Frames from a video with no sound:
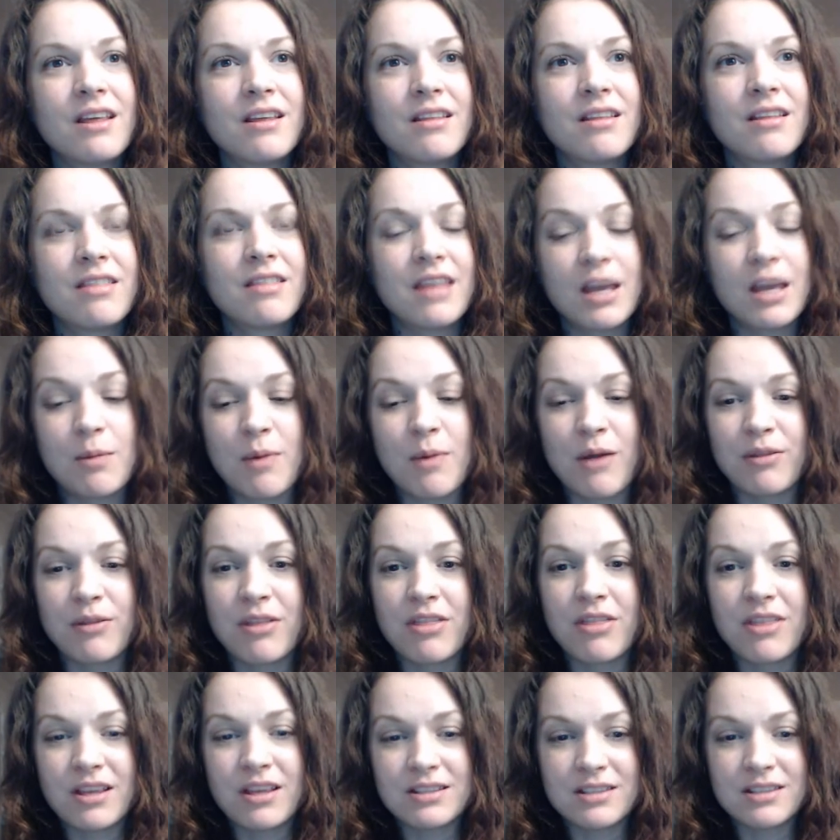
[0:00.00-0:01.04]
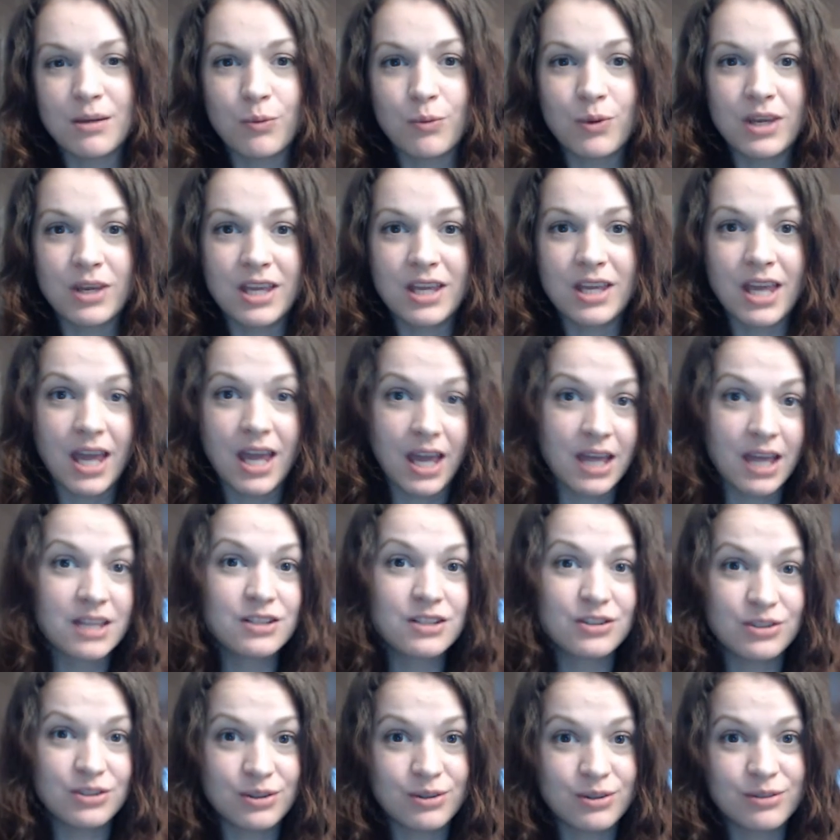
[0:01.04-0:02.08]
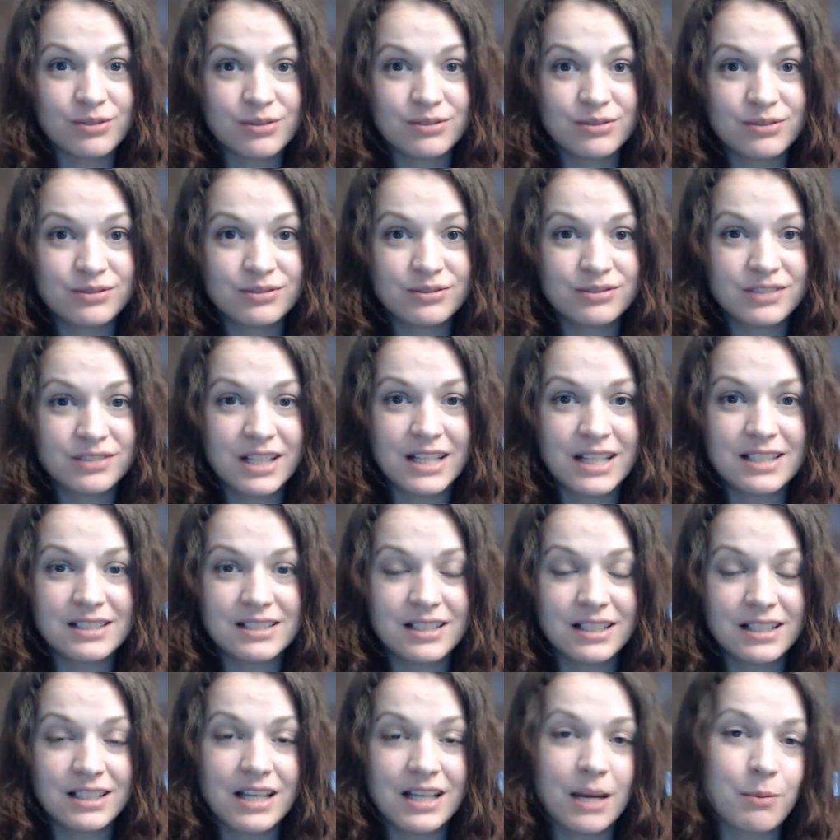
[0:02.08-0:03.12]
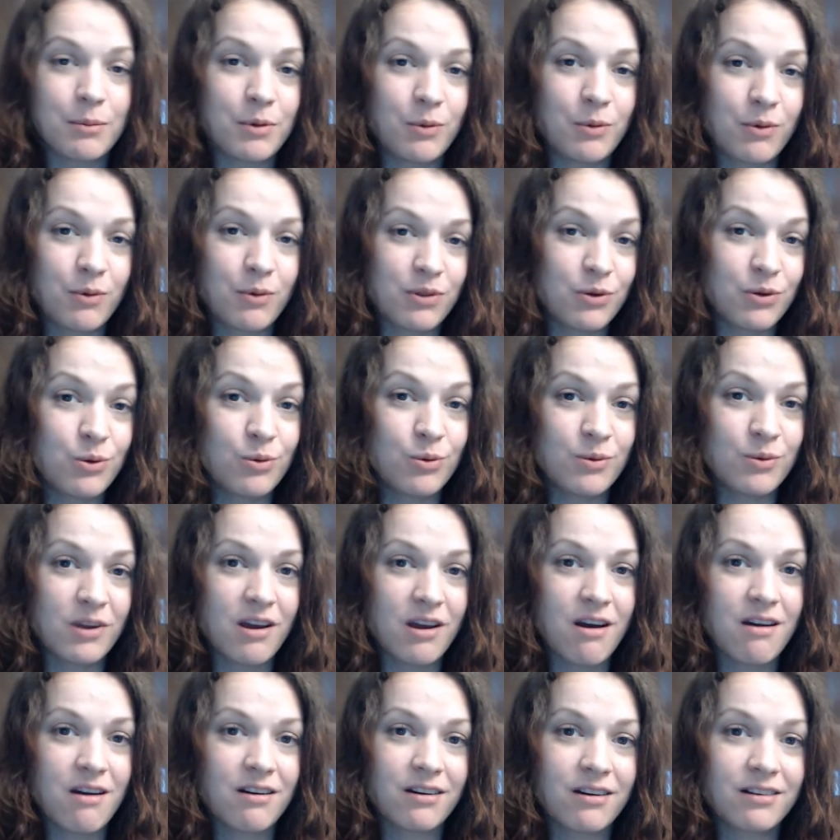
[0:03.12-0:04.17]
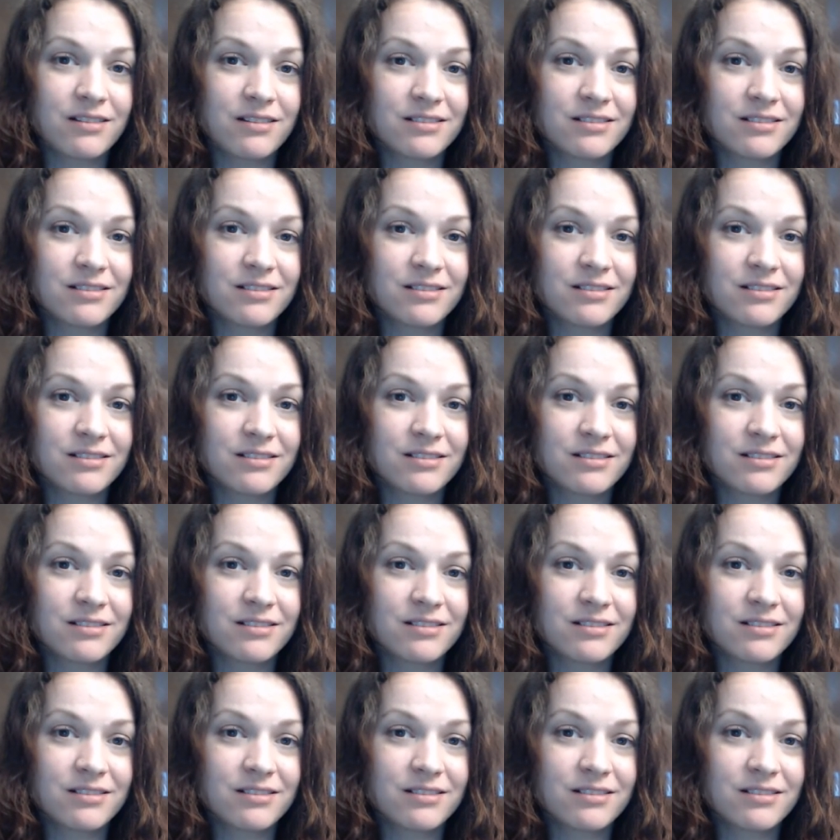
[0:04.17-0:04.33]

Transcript: Think about the things that we can do that is in alignment with who we are.